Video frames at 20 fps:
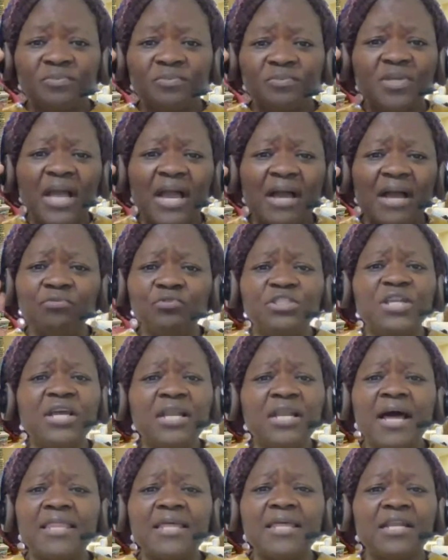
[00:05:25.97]
I will tell
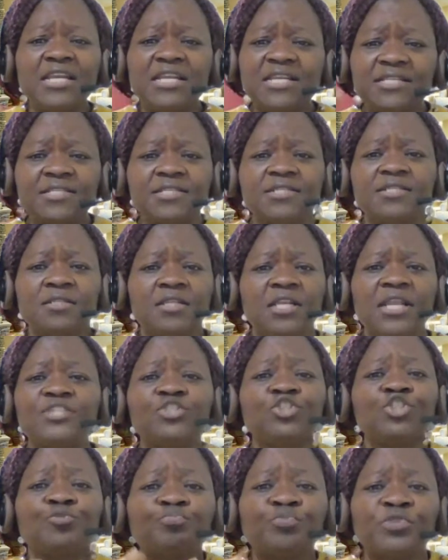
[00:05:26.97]
her that, listen, let's
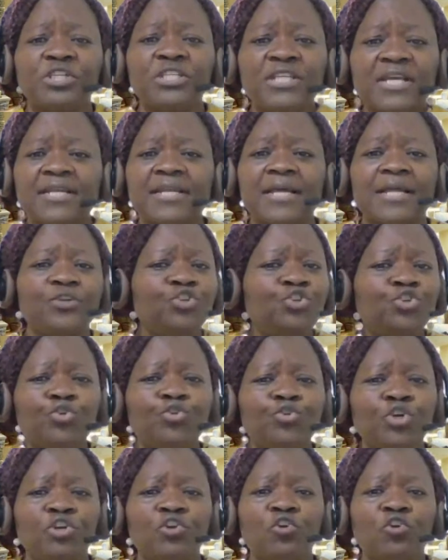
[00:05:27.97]
just pretend that you
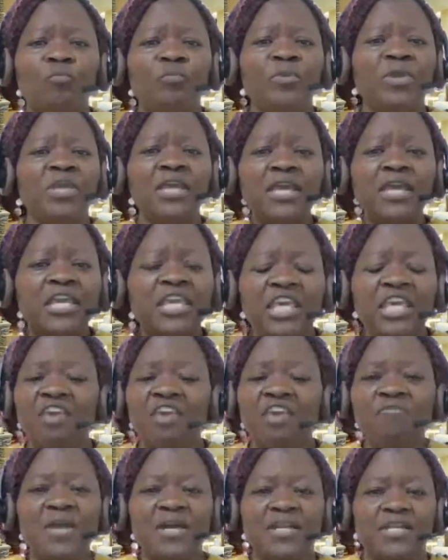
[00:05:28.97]
don't know me.
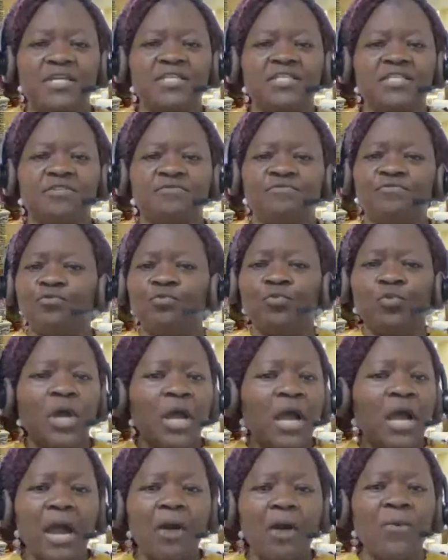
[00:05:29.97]
Give me an interview.
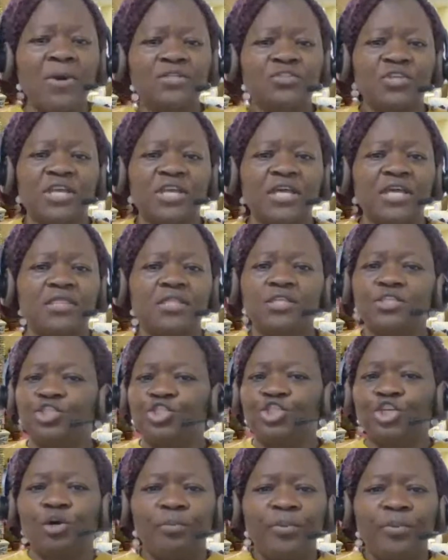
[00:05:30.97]
I want to get this
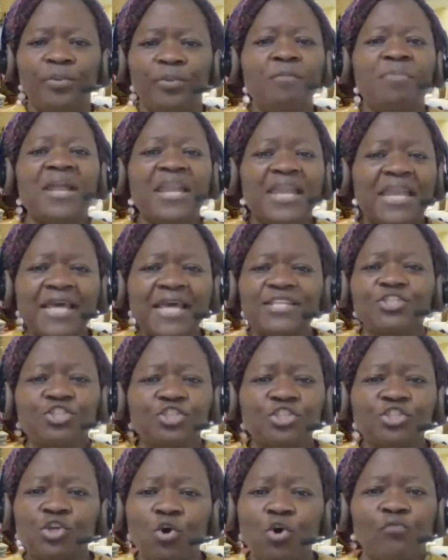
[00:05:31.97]
job, but let's
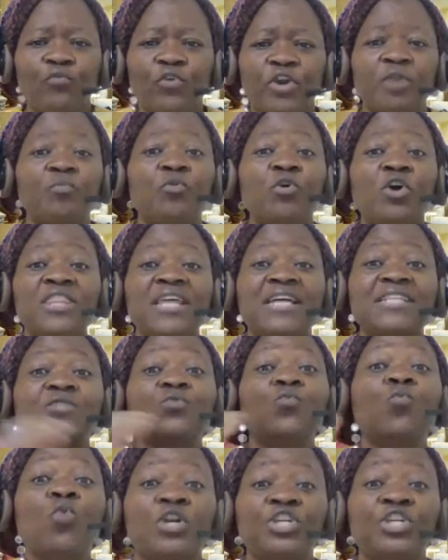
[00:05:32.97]
just go for it, because that is
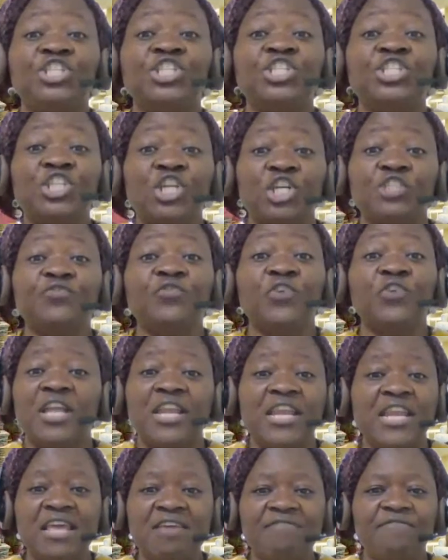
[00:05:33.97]
what she does for a
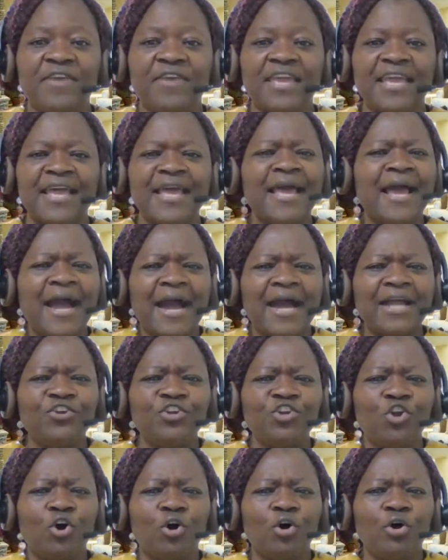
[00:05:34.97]
living.
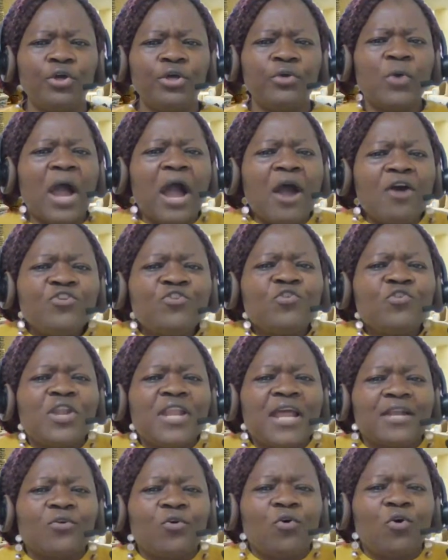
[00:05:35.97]
And how do you
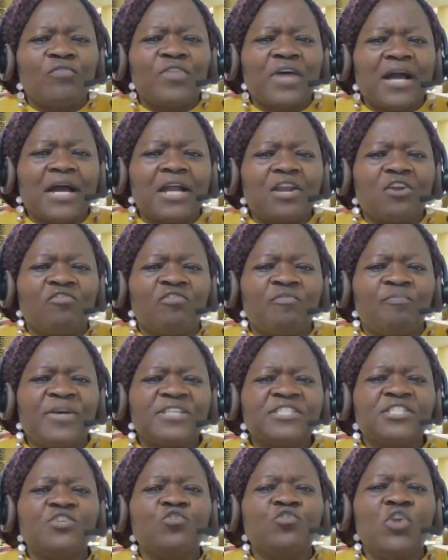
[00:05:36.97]
let go of that kind of
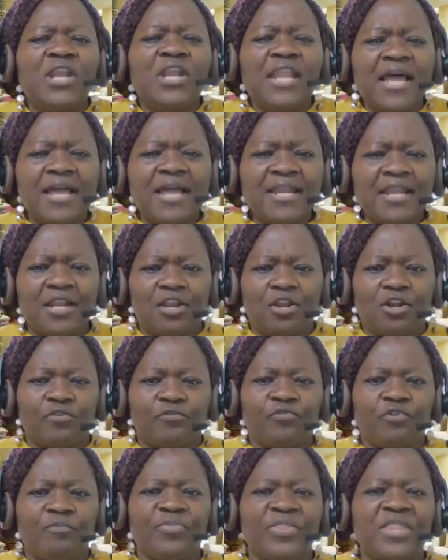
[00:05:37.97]
person? You learn a lot
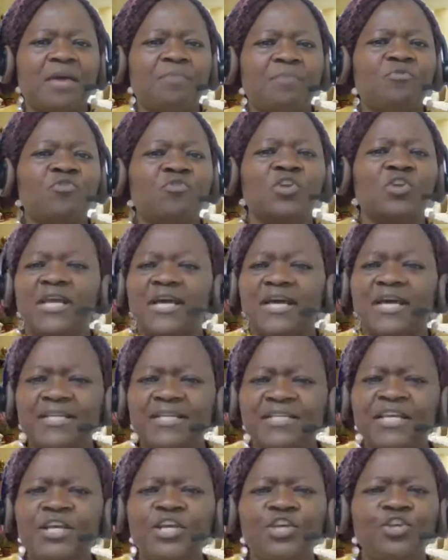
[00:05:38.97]
from them. You
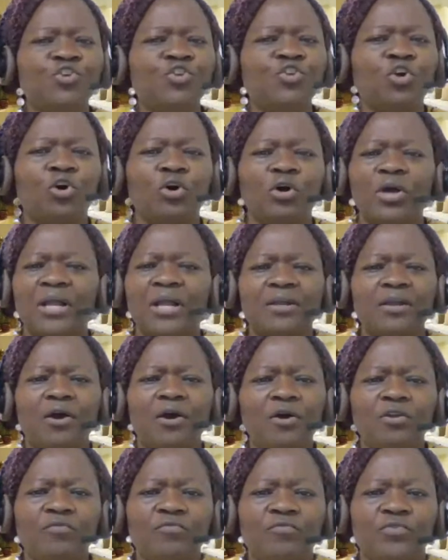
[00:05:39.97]
learn, and
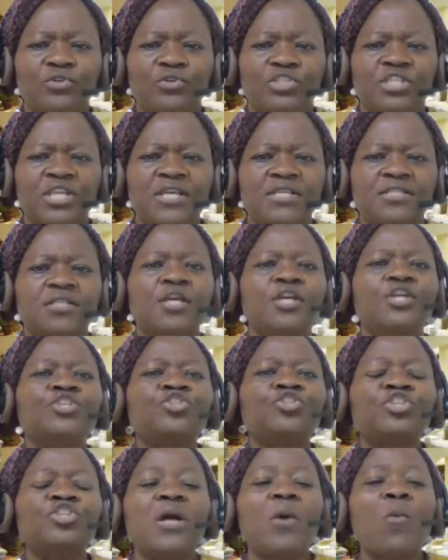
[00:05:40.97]
all of those things.
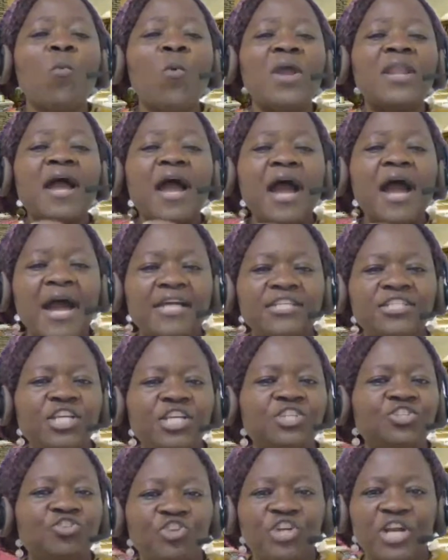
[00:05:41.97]
So that when Ash
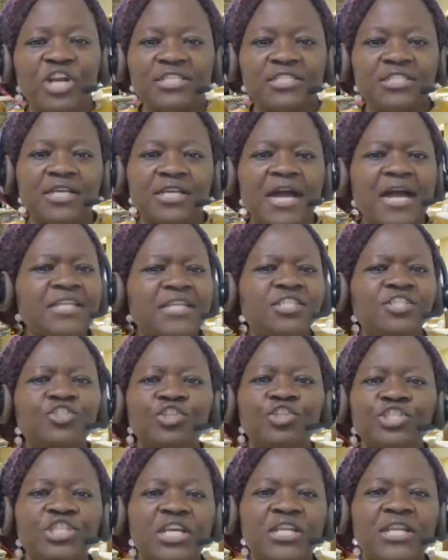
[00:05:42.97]
is ready, Ash is
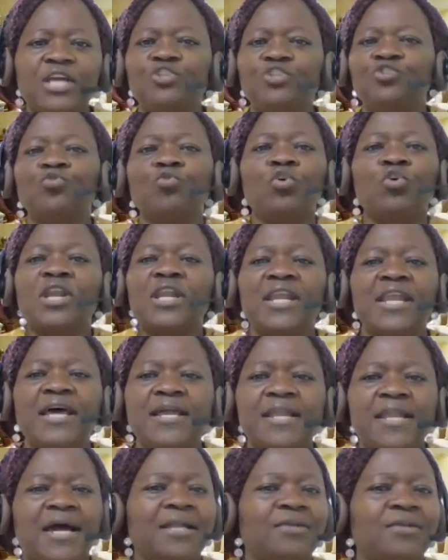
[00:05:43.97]
not saying that you should go
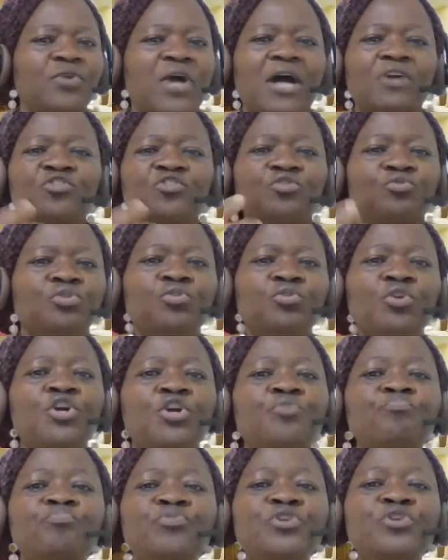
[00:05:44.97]
learn and how to
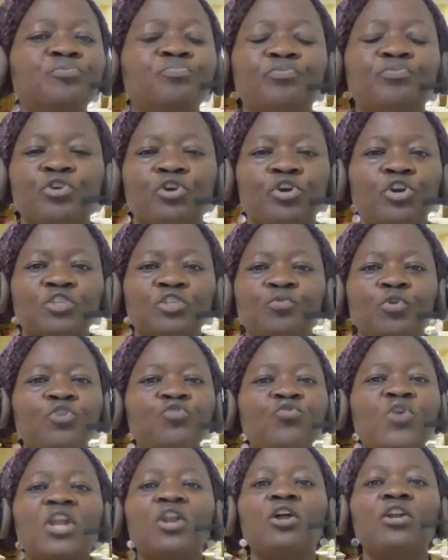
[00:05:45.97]
build products because
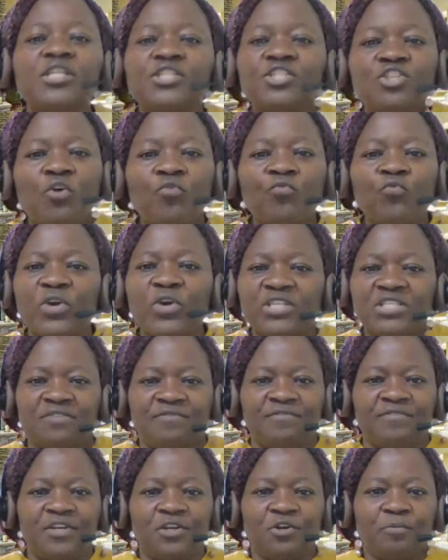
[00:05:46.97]
you are not a software
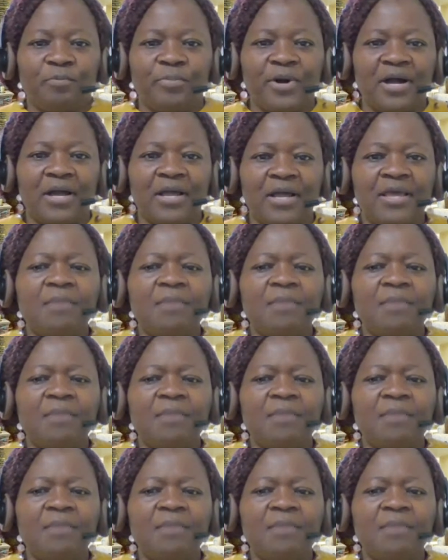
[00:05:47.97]
developer.